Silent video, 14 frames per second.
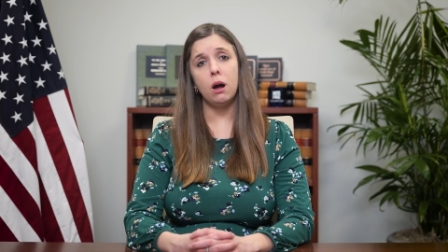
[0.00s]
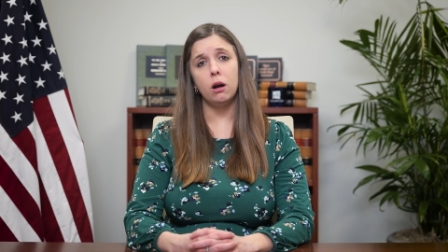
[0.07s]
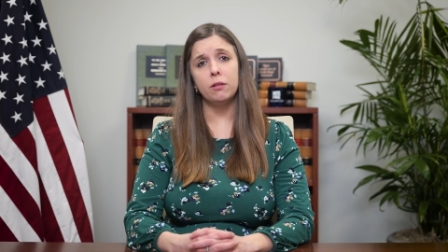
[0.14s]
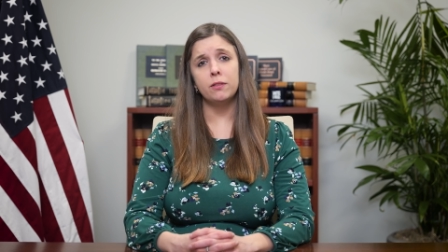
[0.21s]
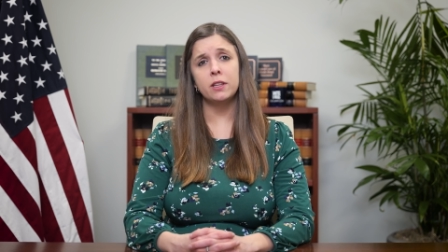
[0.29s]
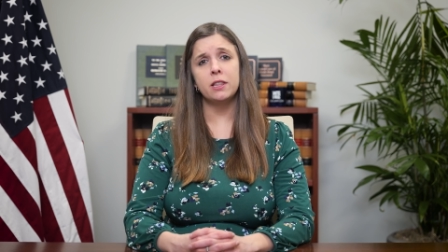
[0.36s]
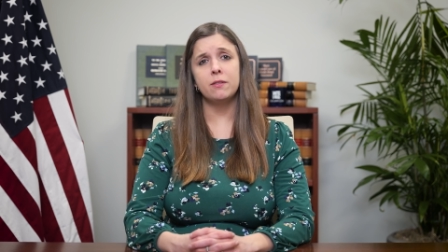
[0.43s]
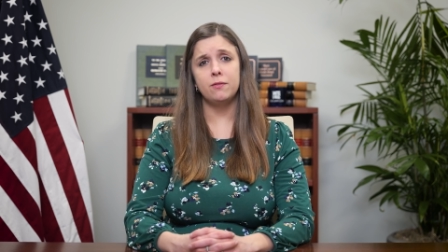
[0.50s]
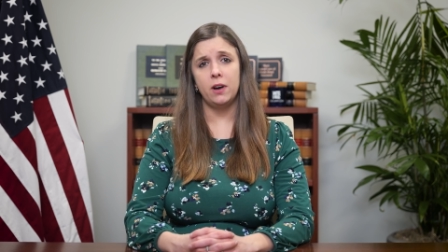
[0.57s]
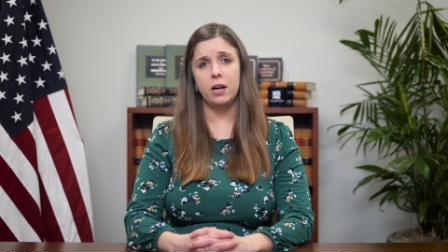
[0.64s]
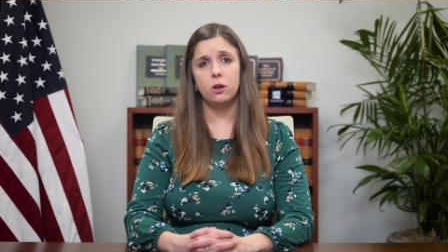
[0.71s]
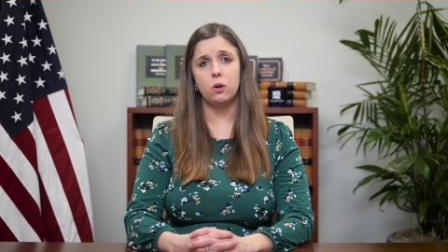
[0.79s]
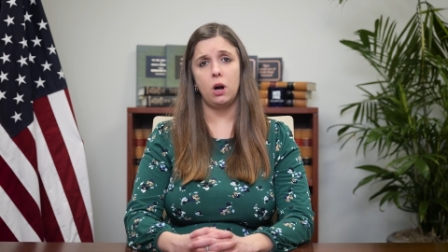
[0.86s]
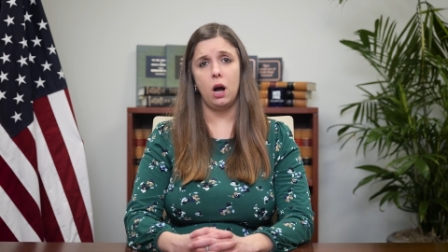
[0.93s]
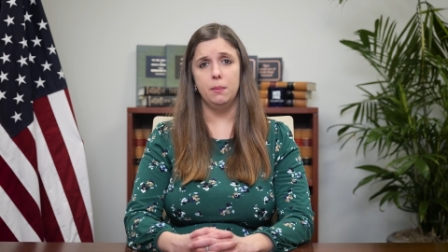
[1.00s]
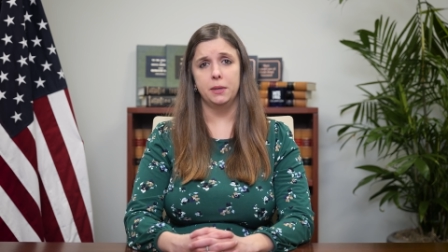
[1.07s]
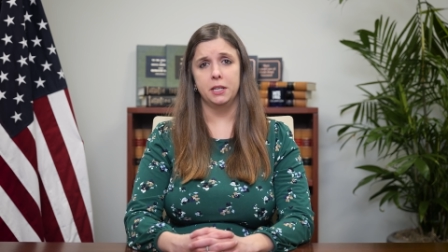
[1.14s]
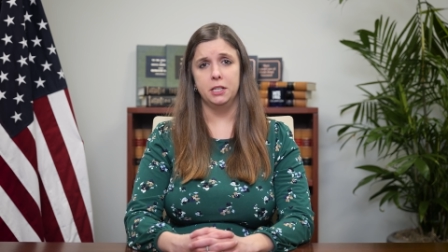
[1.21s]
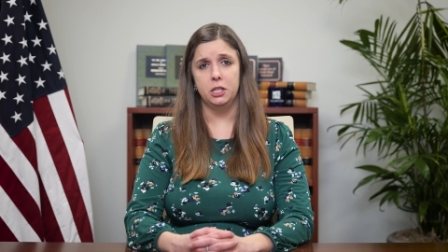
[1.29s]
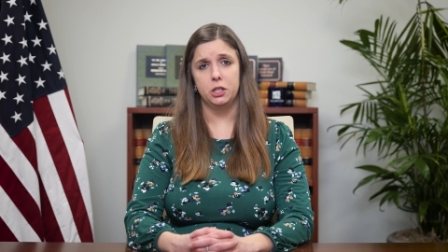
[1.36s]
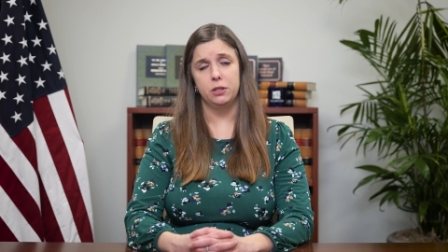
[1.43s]
Our fifth and final
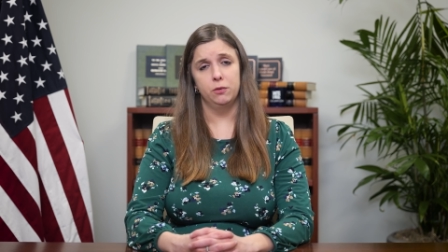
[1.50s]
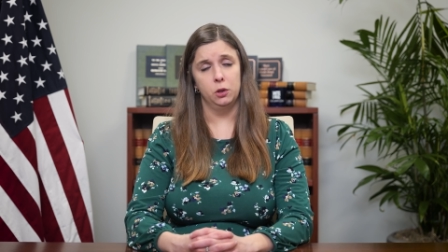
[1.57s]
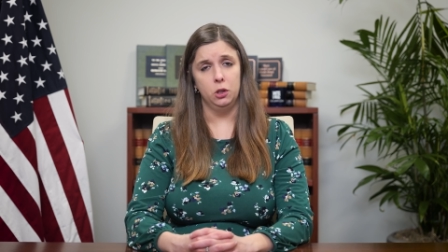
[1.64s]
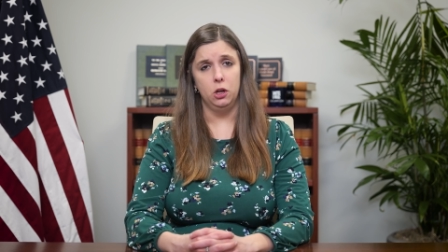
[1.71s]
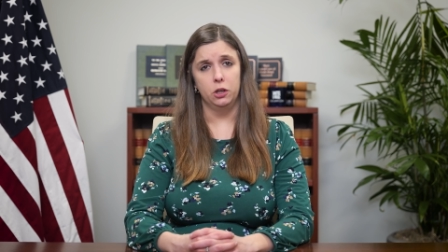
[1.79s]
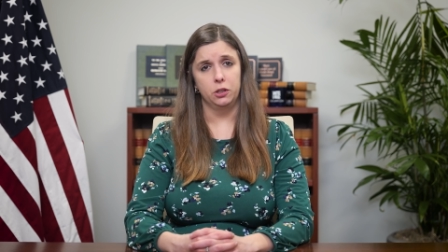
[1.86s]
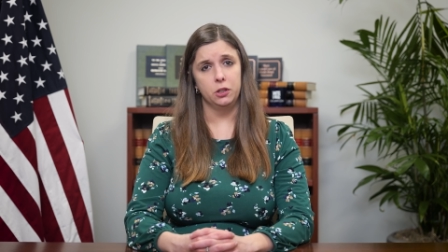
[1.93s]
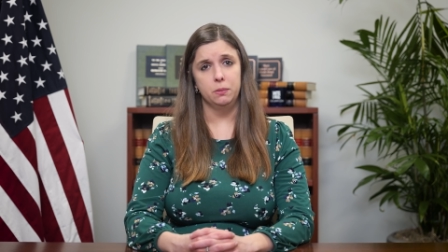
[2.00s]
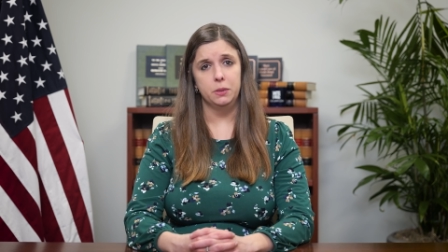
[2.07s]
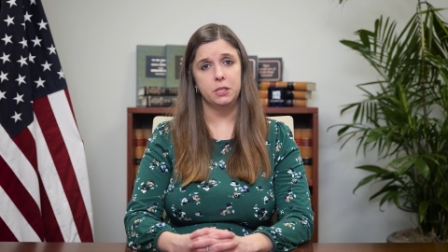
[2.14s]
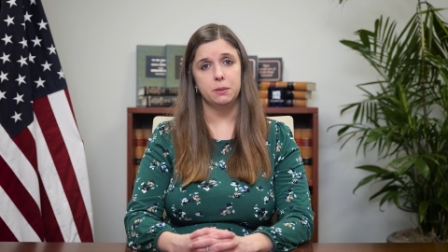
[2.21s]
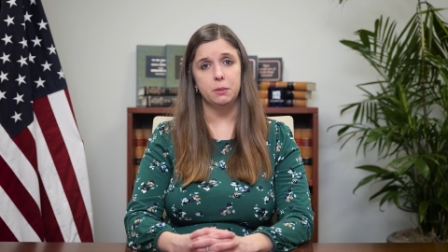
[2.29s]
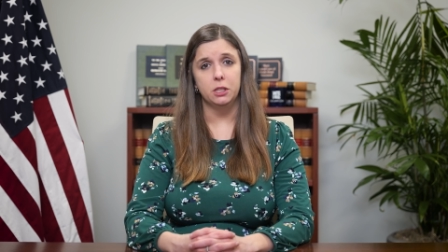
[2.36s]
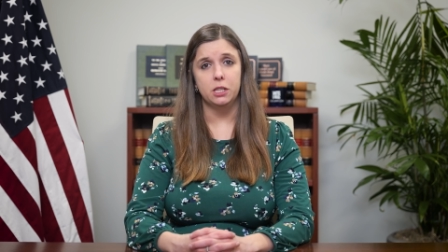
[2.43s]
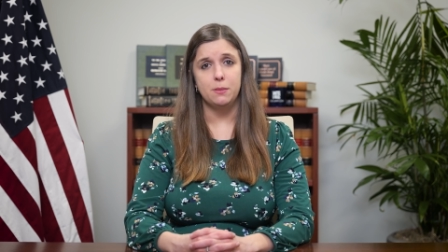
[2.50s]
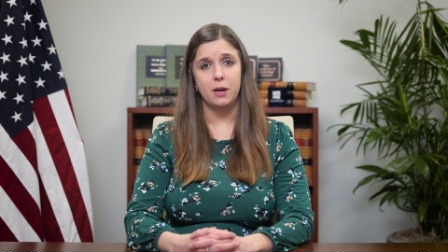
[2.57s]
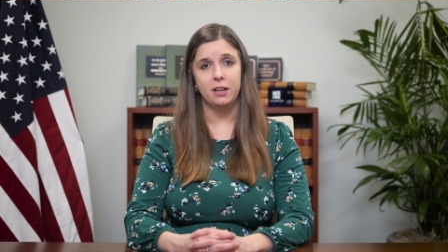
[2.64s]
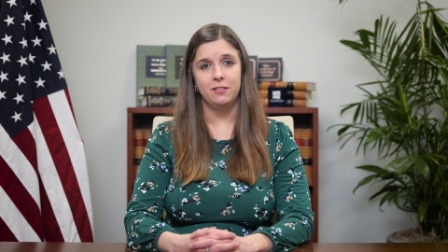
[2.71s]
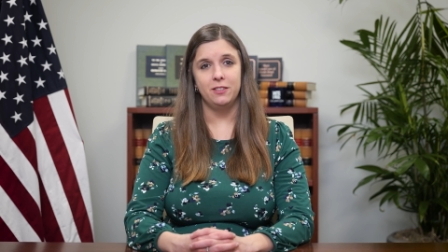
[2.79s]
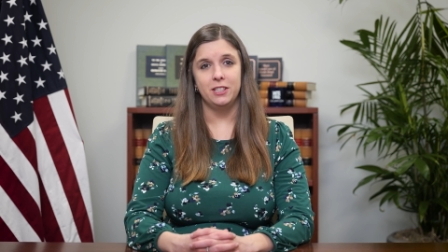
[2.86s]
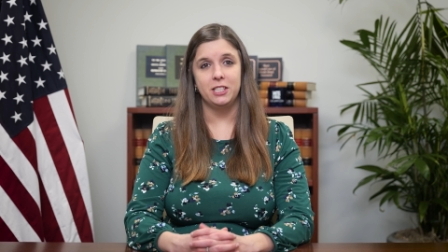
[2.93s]
common condition for long term disability
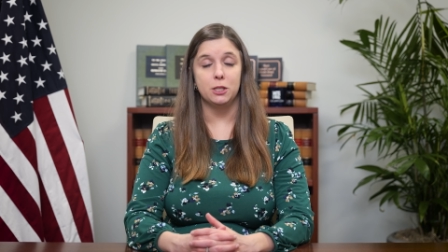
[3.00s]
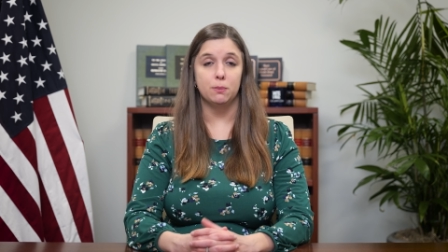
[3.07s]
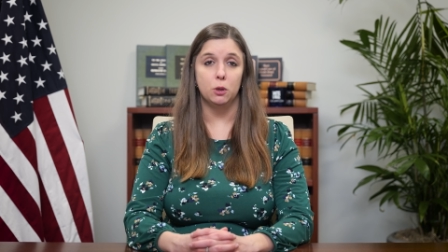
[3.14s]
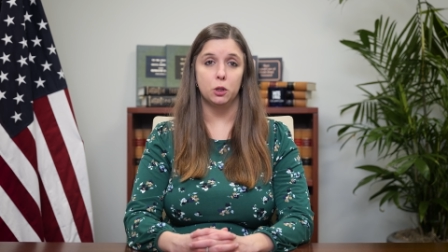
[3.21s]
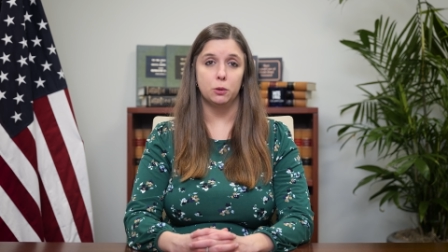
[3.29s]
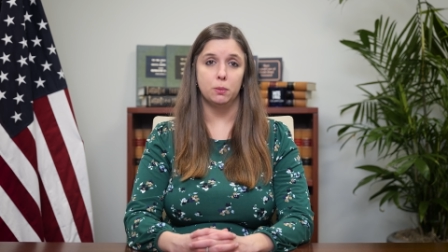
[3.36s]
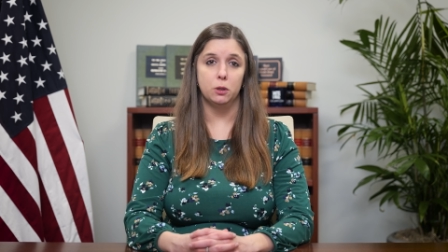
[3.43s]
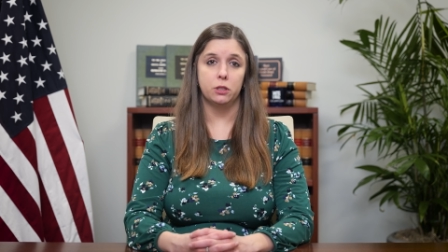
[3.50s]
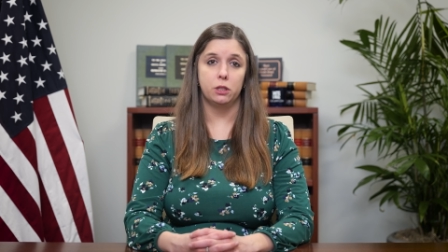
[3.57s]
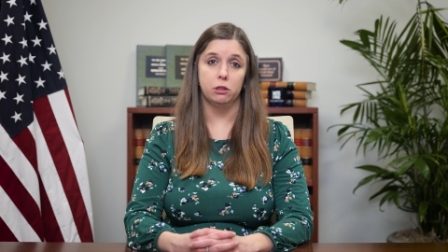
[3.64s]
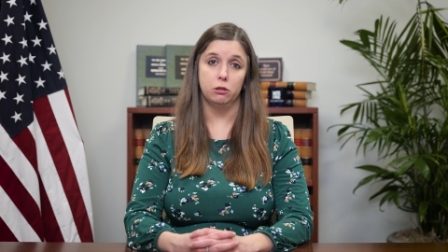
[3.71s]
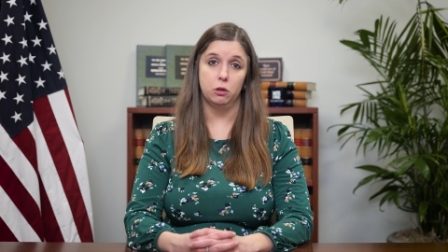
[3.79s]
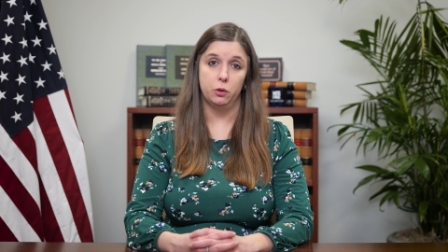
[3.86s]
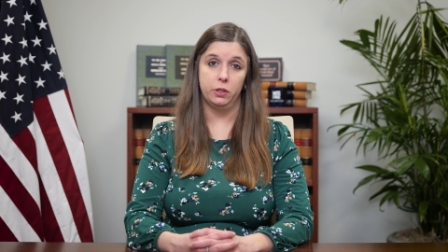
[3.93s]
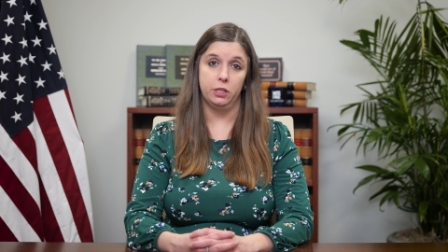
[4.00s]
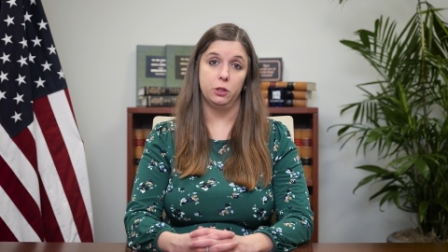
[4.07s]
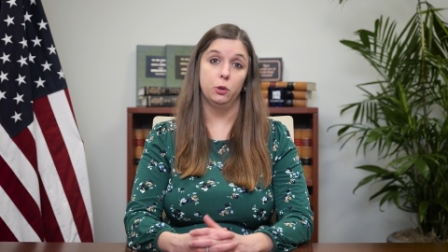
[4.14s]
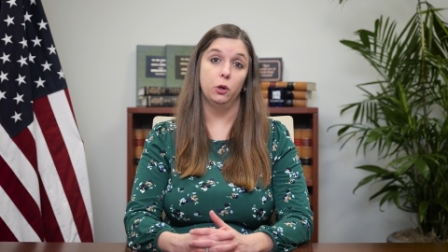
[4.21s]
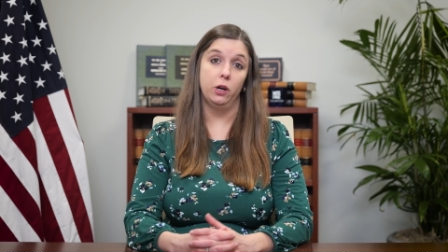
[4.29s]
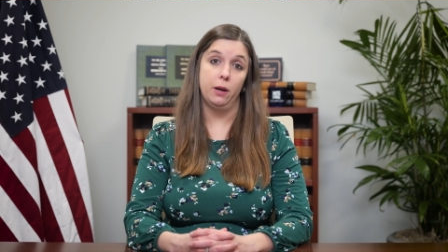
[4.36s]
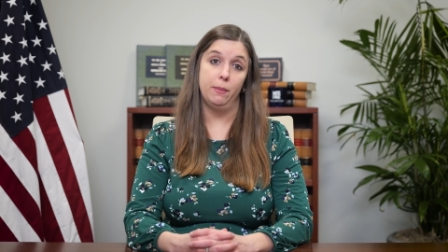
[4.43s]
benefits is multiple sclerosis,
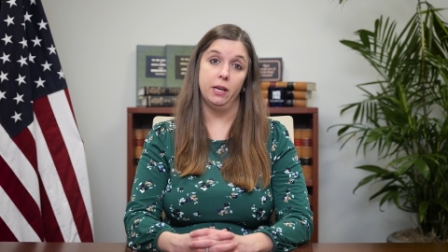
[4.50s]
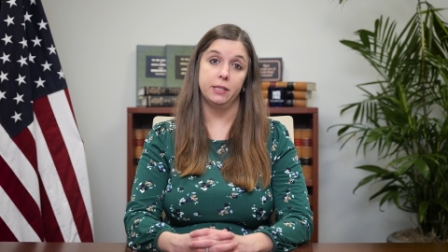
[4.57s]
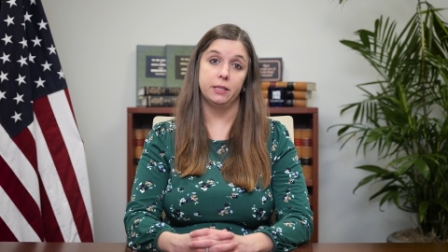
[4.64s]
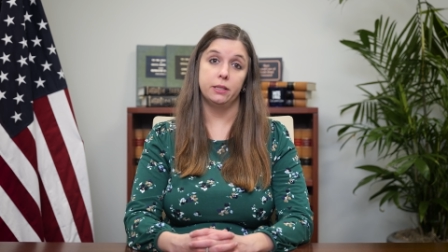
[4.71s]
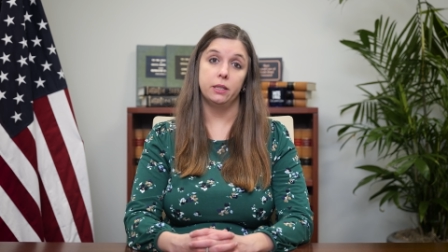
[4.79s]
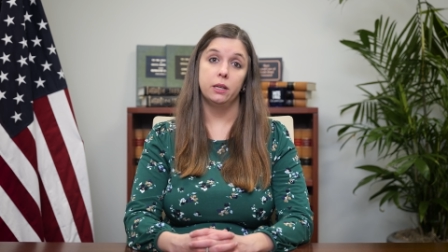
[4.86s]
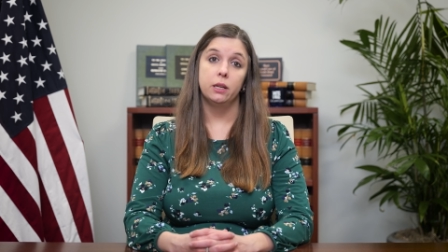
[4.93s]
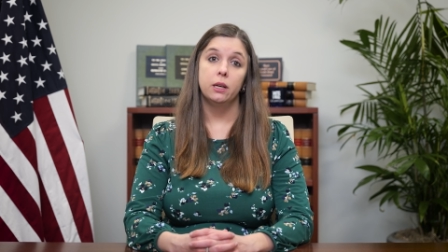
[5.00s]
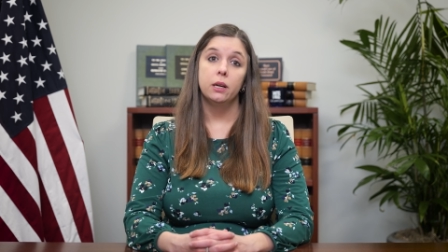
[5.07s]
or MS.